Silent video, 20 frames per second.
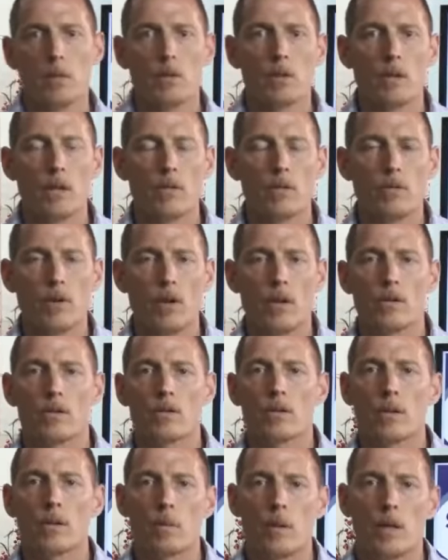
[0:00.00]
to fall
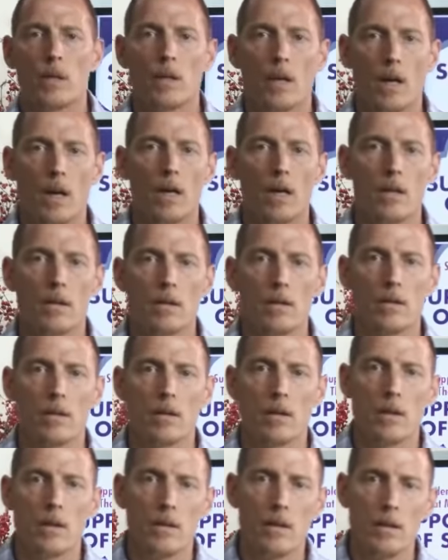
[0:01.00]
asleep at night
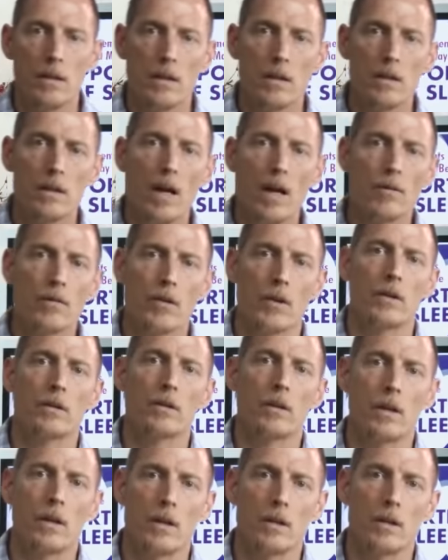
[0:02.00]
indefinitely.